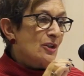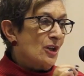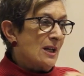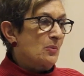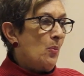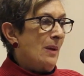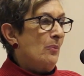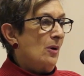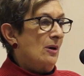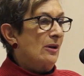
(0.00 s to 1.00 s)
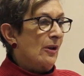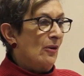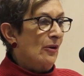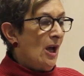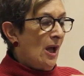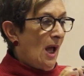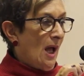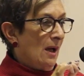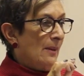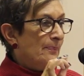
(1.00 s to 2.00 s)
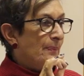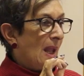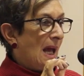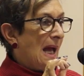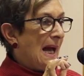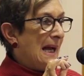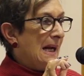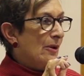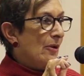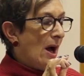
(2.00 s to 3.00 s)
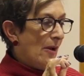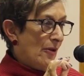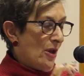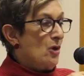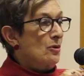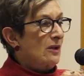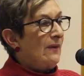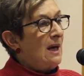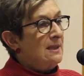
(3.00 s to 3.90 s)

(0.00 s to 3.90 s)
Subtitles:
Just one word on the use of